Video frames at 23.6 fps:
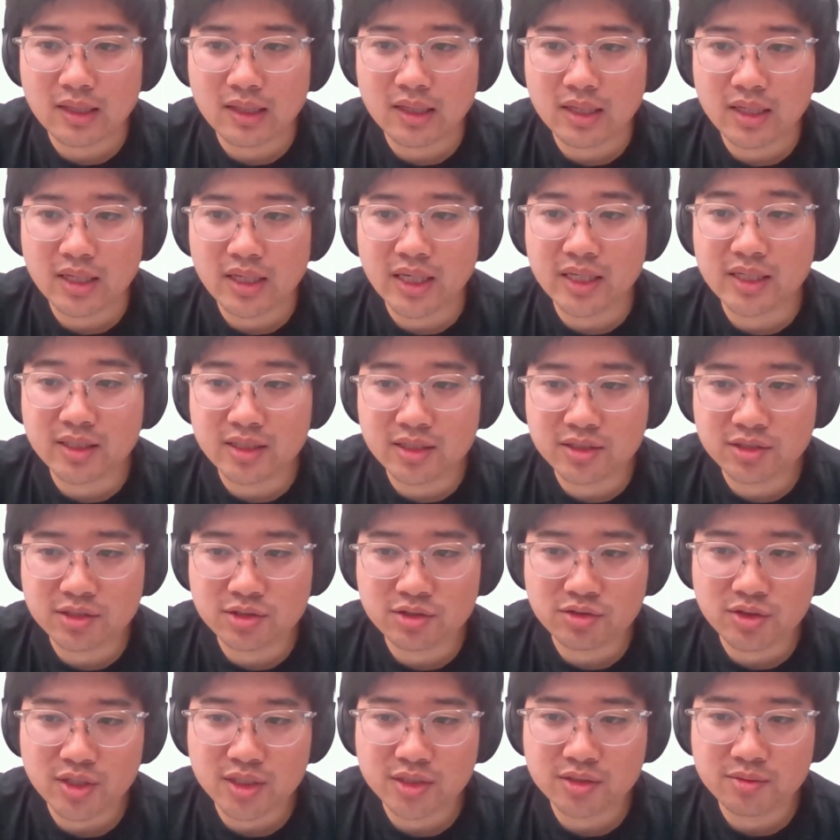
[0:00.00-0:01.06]
Ignition
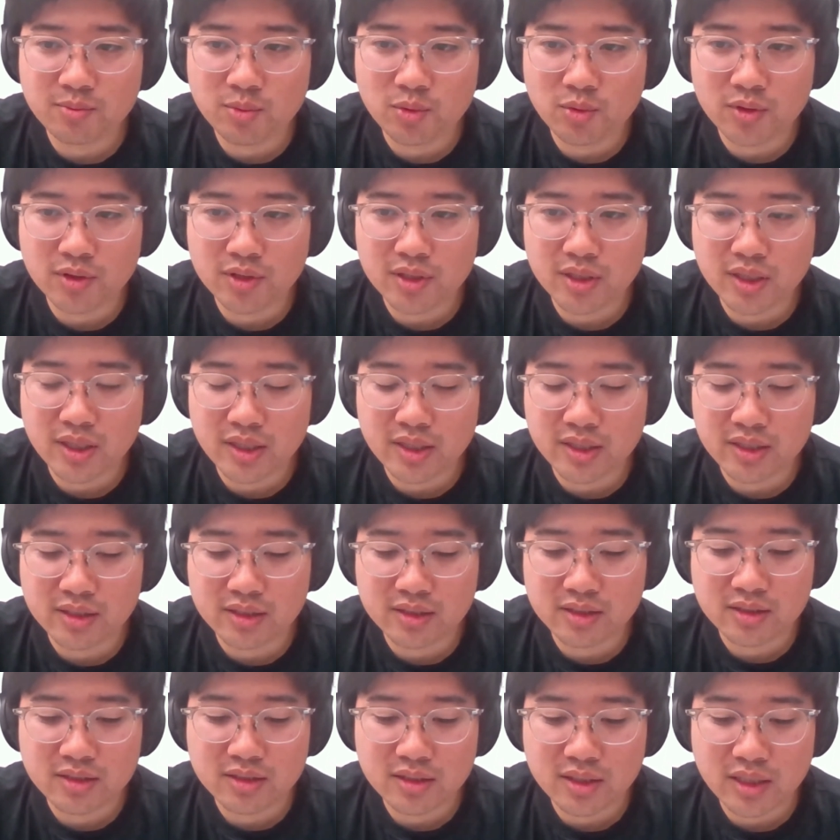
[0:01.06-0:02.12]
Transport
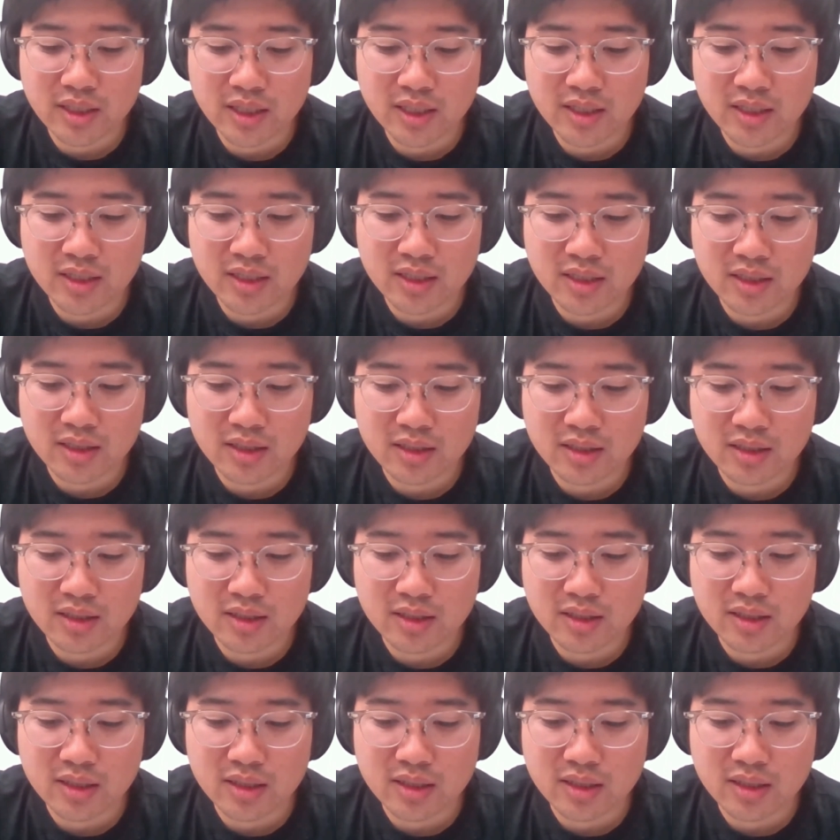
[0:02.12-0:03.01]
is a